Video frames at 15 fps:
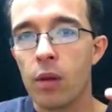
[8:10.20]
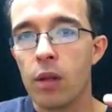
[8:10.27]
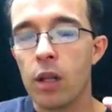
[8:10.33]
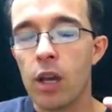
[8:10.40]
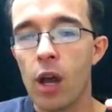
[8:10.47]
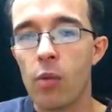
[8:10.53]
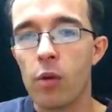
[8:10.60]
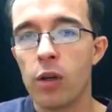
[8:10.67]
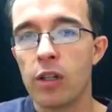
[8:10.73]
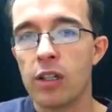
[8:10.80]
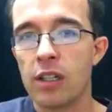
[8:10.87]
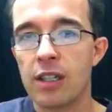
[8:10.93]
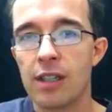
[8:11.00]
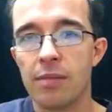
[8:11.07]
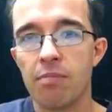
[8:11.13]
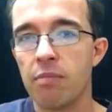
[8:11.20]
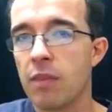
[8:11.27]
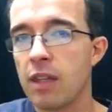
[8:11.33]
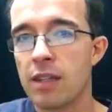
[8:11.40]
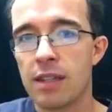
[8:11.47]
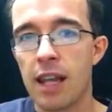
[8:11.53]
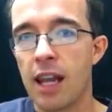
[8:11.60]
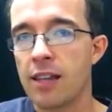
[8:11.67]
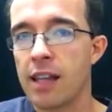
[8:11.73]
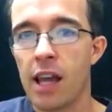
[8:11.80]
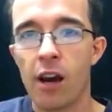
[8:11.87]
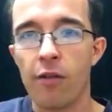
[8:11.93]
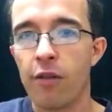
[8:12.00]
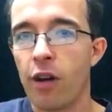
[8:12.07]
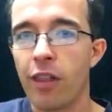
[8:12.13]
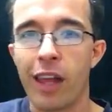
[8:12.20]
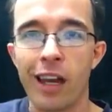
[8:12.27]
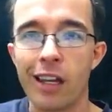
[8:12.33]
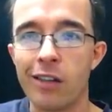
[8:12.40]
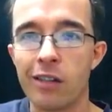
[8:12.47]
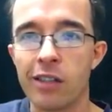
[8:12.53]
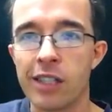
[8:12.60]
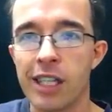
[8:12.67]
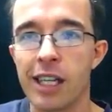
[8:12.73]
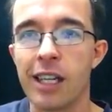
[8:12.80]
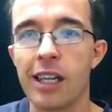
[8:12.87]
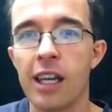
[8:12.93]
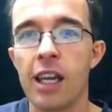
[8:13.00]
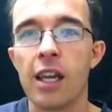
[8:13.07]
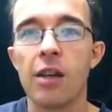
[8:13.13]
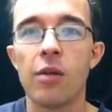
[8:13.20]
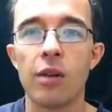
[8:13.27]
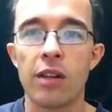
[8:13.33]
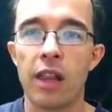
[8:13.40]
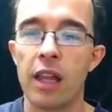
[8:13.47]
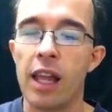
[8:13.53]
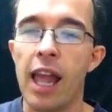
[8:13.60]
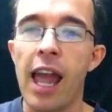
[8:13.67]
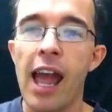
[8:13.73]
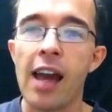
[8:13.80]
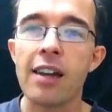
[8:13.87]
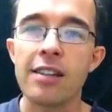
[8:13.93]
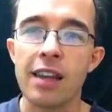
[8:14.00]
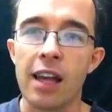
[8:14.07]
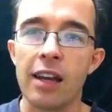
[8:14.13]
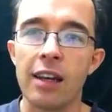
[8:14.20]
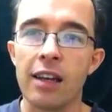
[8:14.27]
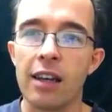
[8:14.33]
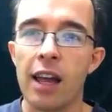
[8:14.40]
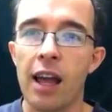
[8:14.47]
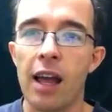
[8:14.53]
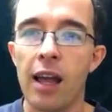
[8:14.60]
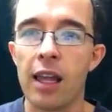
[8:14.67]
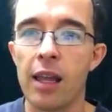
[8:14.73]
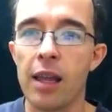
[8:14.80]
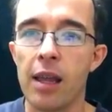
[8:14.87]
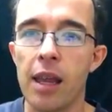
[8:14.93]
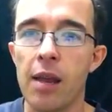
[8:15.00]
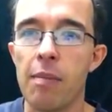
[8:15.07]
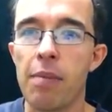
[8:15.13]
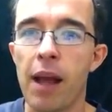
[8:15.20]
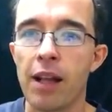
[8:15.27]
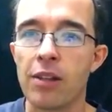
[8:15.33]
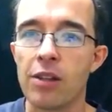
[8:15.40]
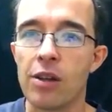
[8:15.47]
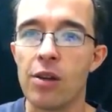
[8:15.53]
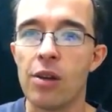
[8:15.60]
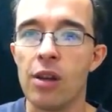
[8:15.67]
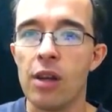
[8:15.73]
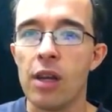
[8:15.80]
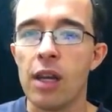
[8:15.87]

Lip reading: you don't want to just, this stands out, I find that interesting. You want to think, how does that impact you?